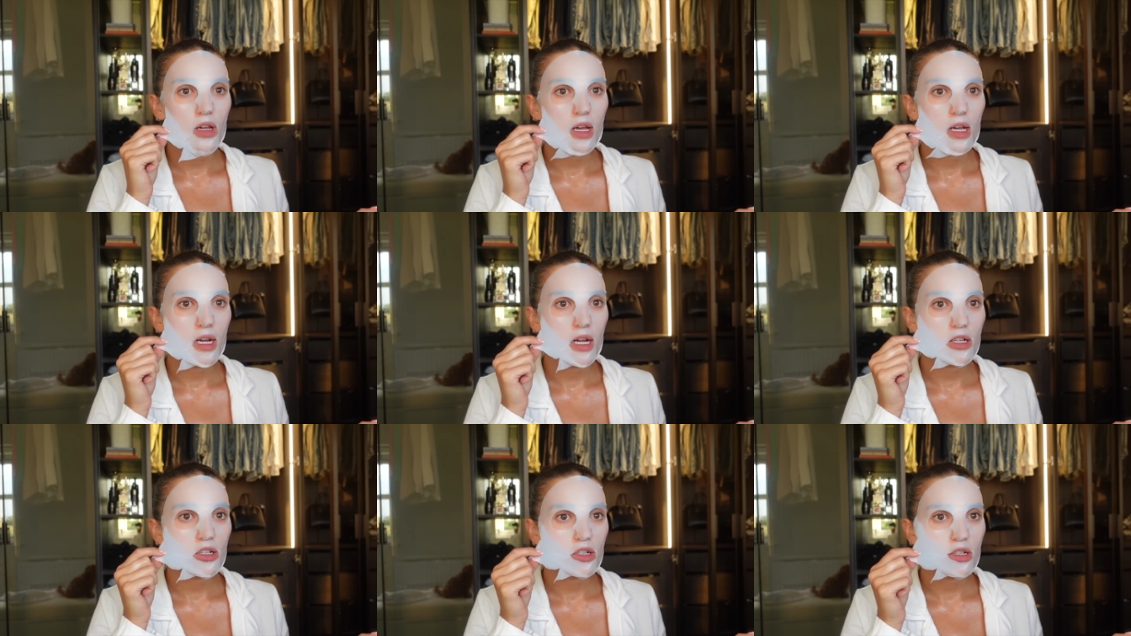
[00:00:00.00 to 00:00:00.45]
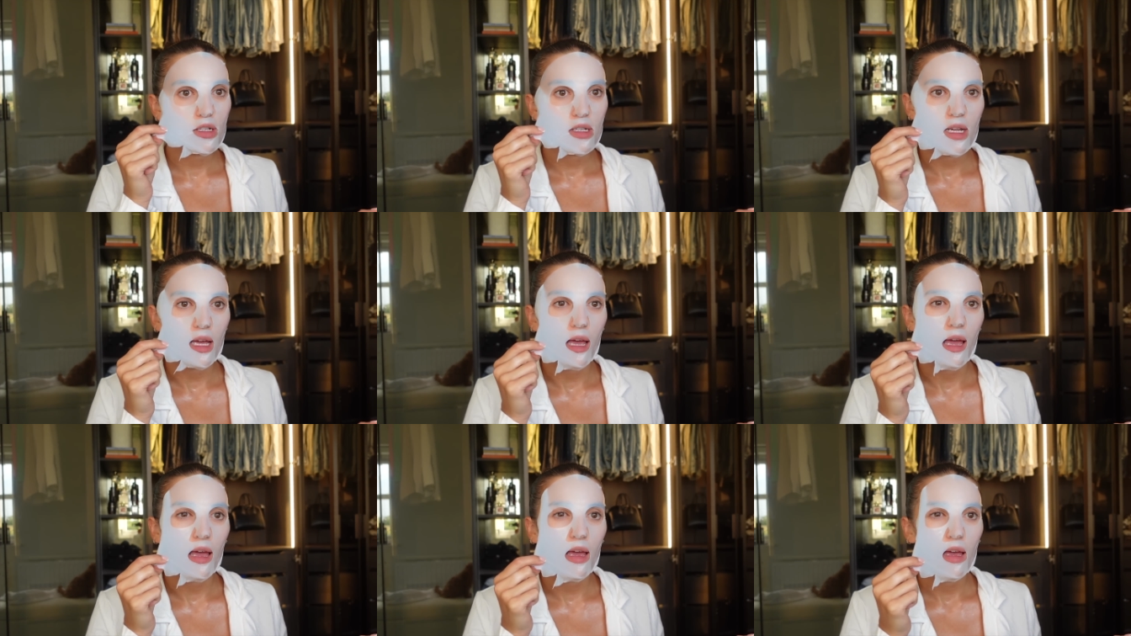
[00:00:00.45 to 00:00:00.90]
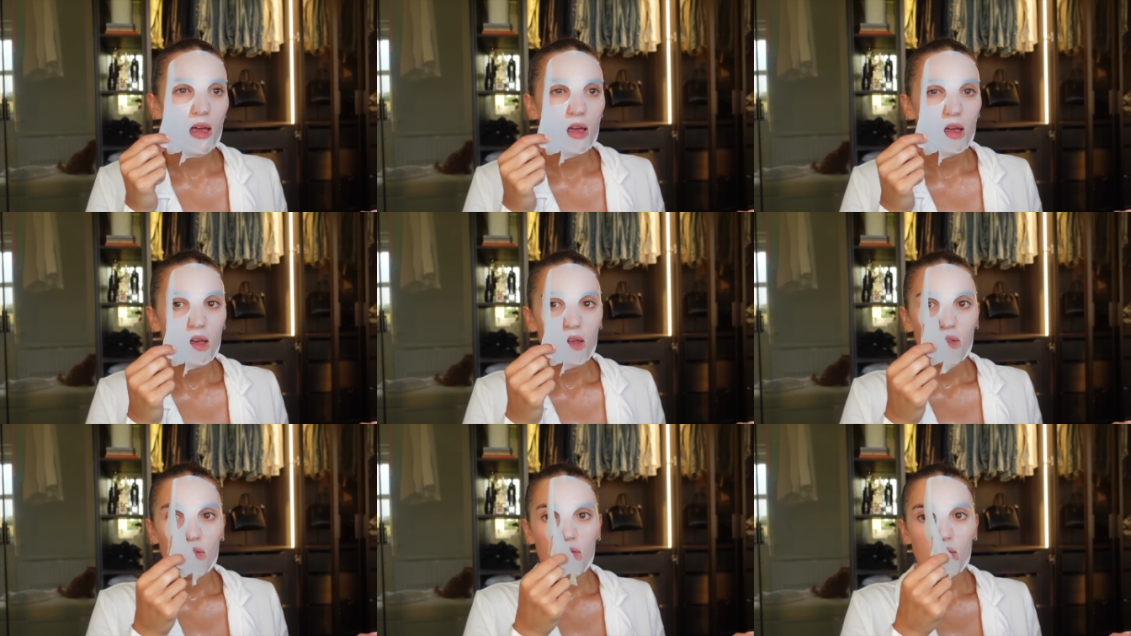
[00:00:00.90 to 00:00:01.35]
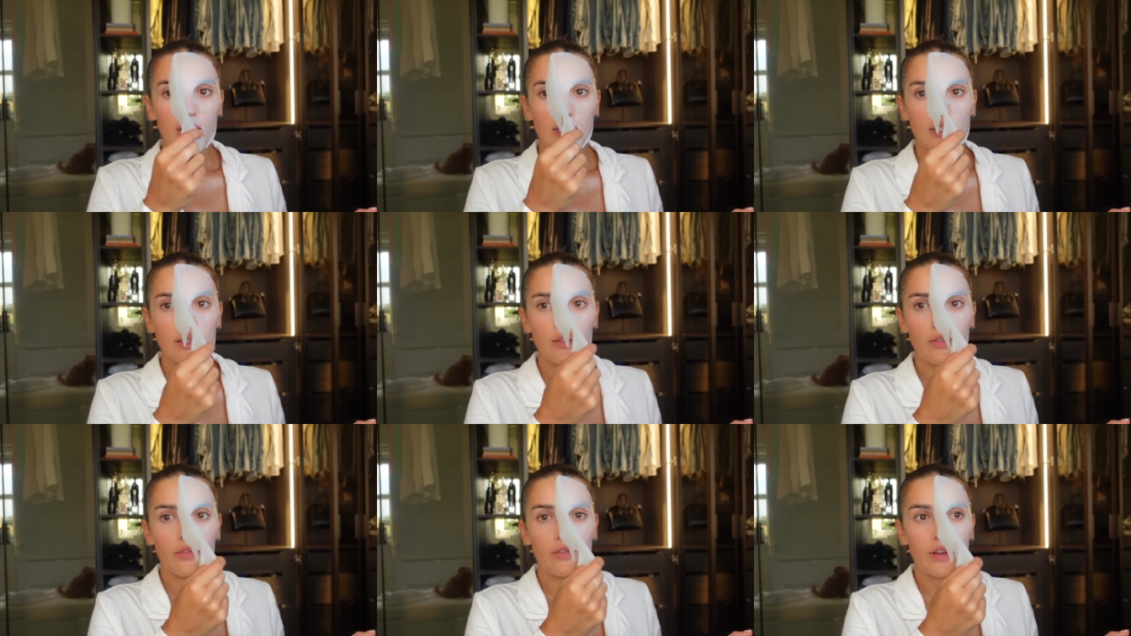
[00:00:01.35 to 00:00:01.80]
Can I just say,
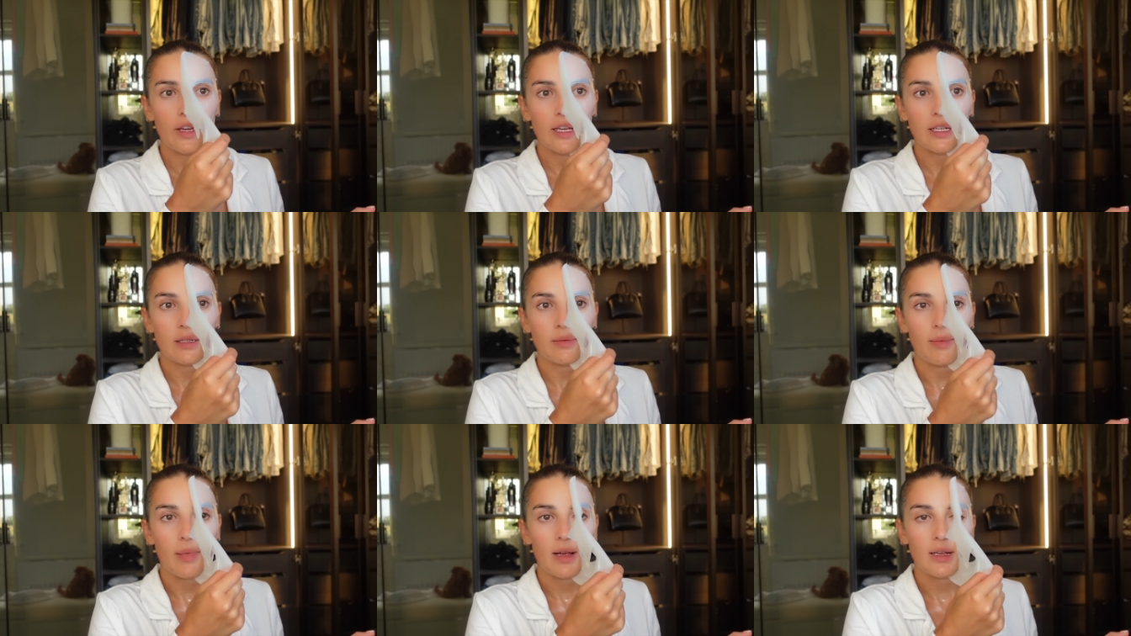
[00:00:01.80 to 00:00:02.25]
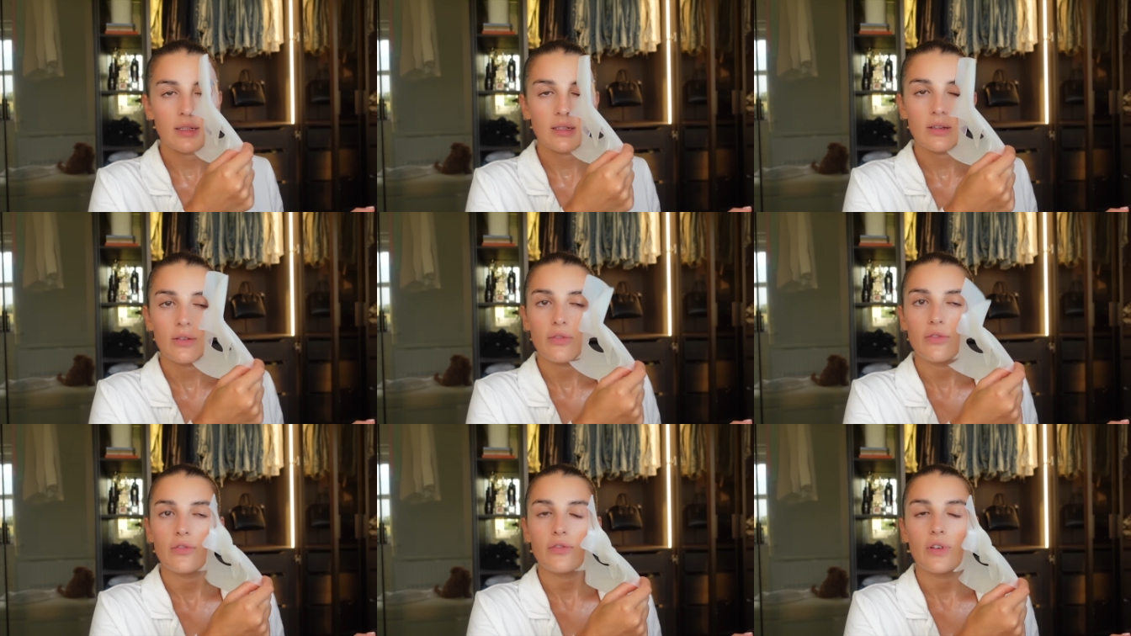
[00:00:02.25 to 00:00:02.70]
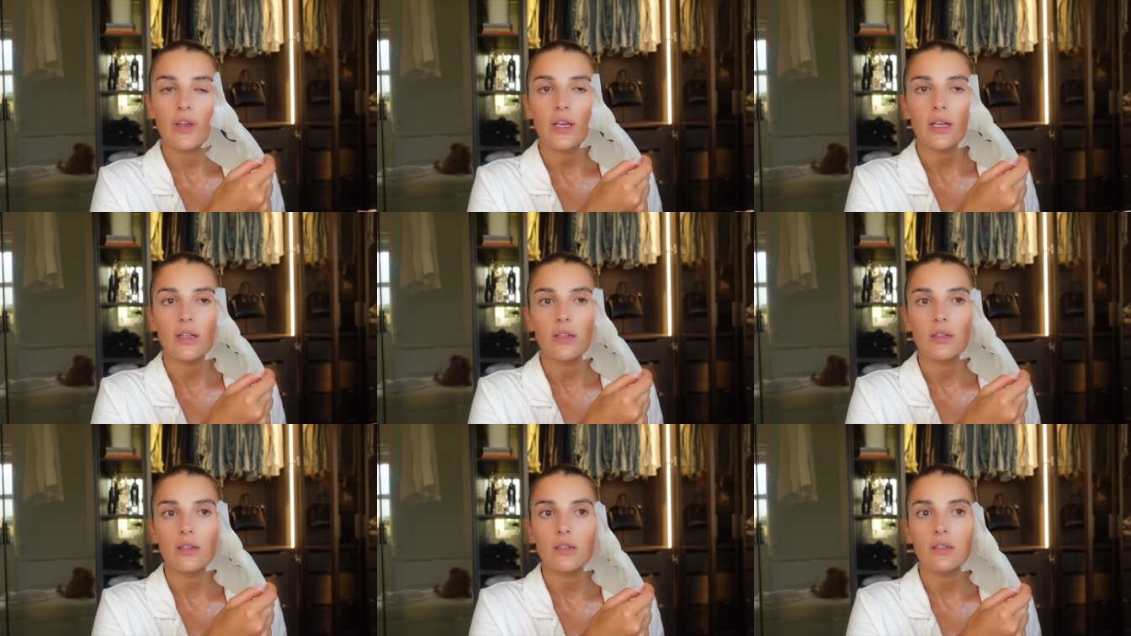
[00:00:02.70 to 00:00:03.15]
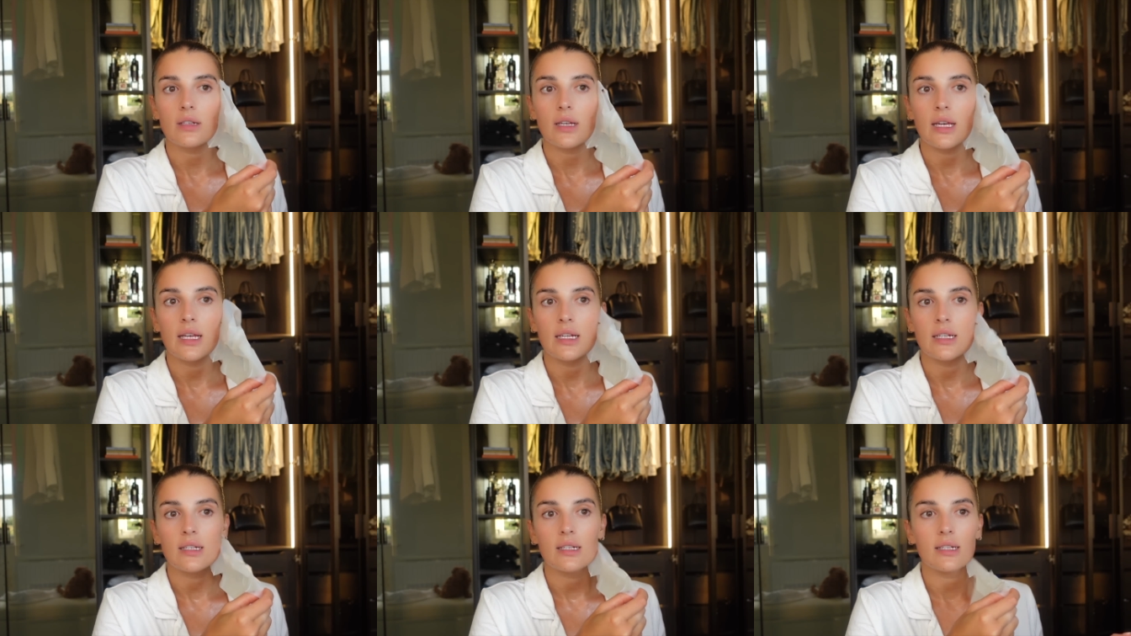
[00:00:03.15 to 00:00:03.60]
this face mask feels
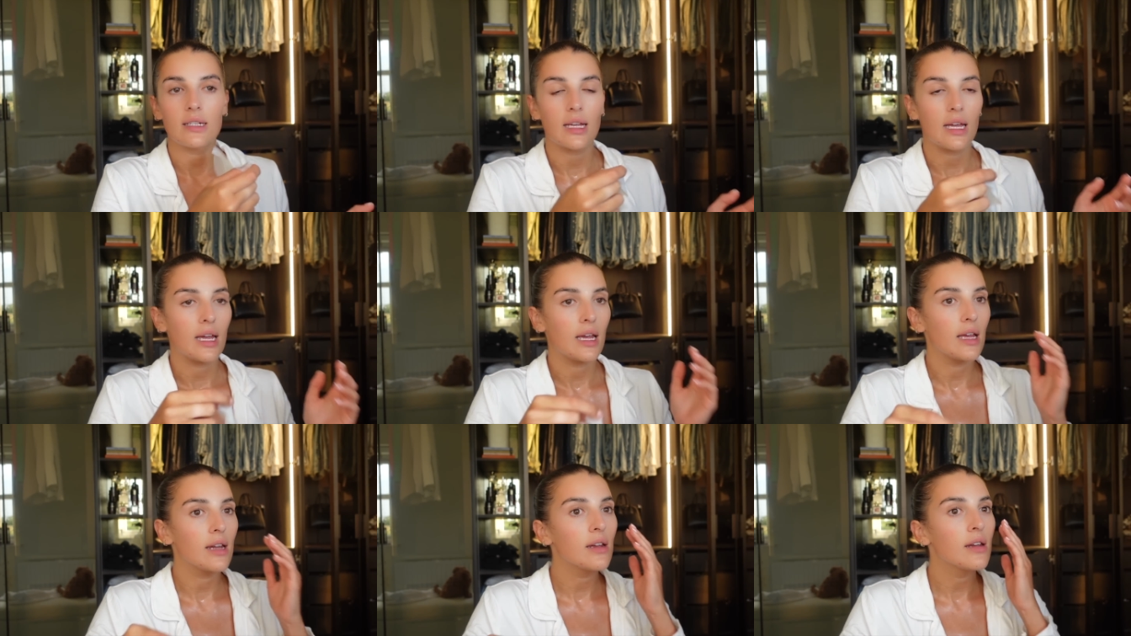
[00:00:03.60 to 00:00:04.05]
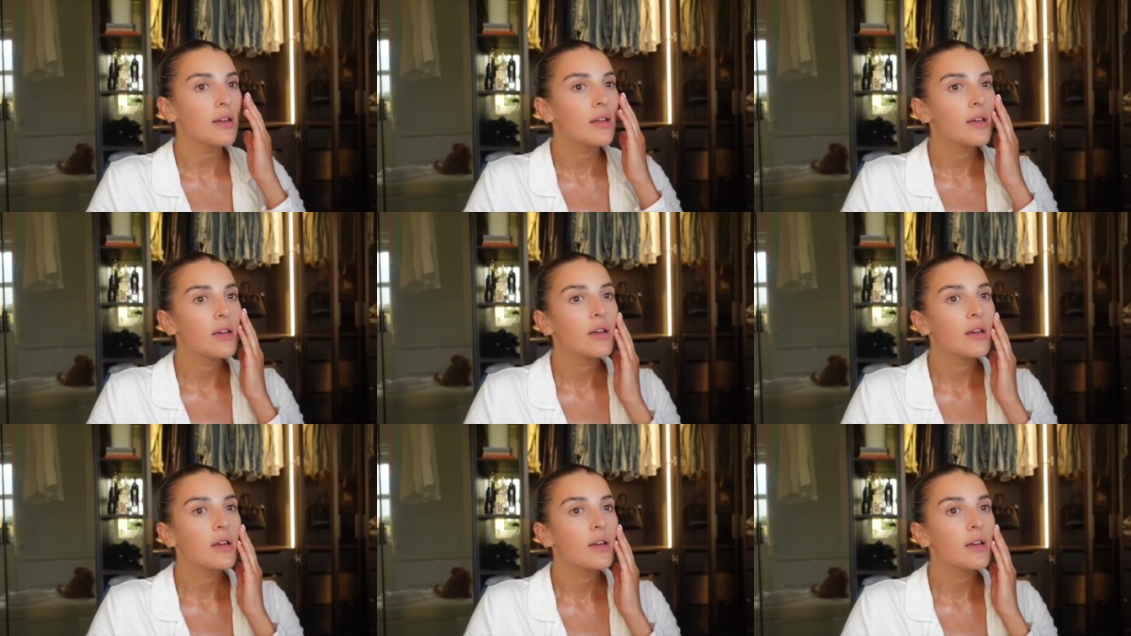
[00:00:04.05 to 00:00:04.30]
insane.